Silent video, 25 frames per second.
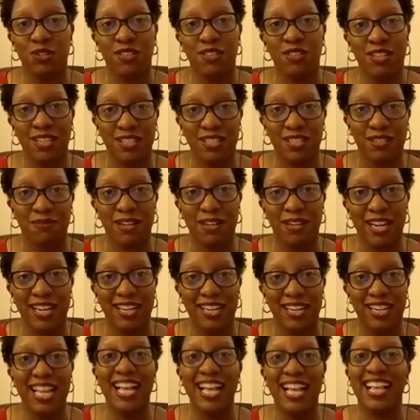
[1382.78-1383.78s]
this, right?
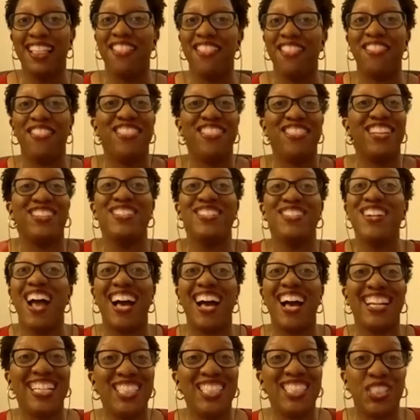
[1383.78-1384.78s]
They're not
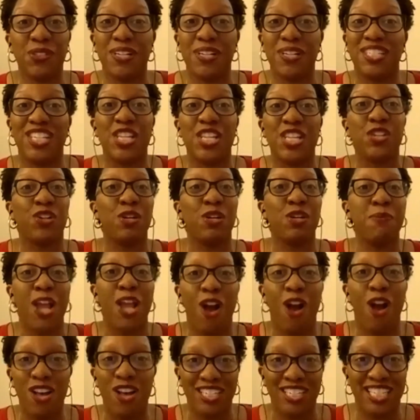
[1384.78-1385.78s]
interested. They're going to be
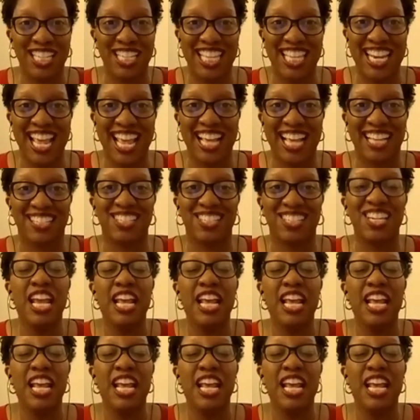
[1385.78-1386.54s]
on to the next.